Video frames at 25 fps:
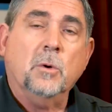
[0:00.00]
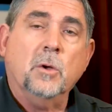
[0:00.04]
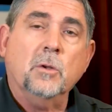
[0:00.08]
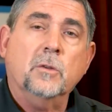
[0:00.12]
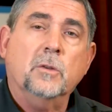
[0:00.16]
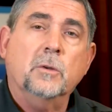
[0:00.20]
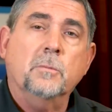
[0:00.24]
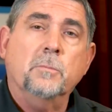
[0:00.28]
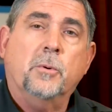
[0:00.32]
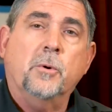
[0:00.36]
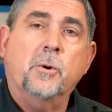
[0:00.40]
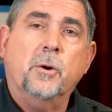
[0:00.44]

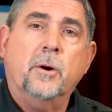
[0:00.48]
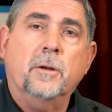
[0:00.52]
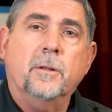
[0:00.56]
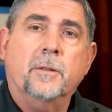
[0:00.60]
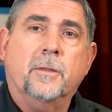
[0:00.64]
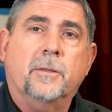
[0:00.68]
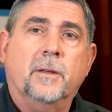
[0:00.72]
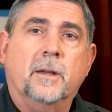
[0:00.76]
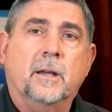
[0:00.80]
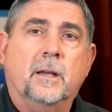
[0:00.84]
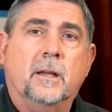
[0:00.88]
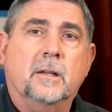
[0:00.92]
most
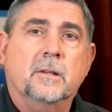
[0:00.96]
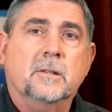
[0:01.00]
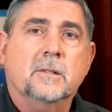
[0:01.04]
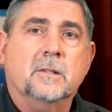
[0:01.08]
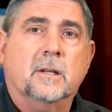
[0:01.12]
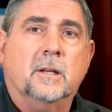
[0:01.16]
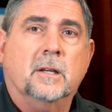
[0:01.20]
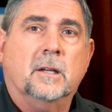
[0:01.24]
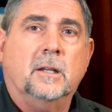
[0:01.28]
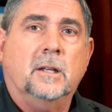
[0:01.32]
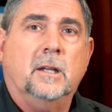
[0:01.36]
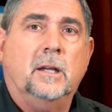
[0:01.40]
important thing is
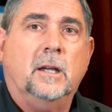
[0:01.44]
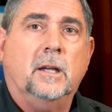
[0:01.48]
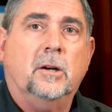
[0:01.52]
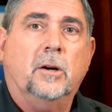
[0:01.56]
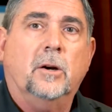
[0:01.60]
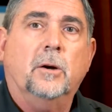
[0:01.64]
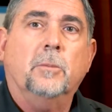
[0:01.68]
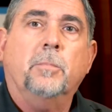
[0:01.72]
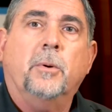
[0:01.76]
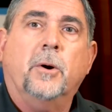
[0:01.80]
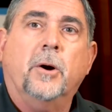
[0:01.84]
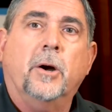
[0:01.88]
the
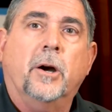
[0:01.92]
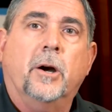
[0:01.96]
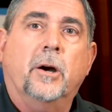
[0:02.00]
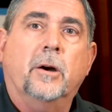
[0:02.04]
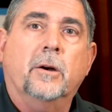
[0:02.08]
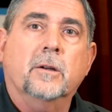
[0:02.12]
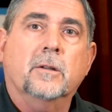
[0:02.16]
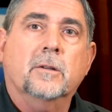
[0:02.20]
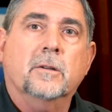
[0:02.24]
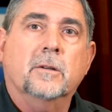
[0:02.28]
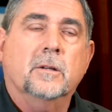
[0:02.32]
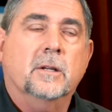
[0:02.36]
cleaner
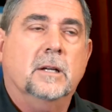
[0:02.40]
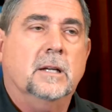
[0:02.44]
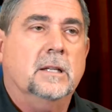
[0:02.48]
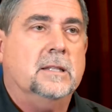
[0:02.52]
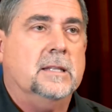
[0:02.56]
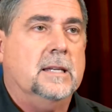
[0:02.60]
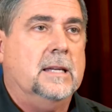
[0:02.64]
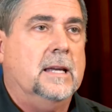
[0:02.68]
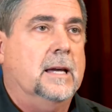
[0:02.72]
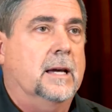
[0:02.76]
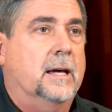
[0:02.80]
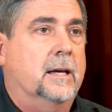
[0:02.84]
part at
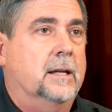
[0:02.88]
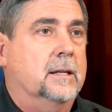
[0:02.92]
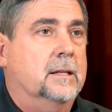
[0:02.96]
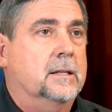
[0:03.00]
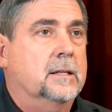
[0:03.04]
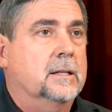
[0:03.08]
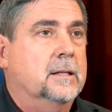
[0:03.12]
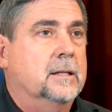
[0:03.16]
the end.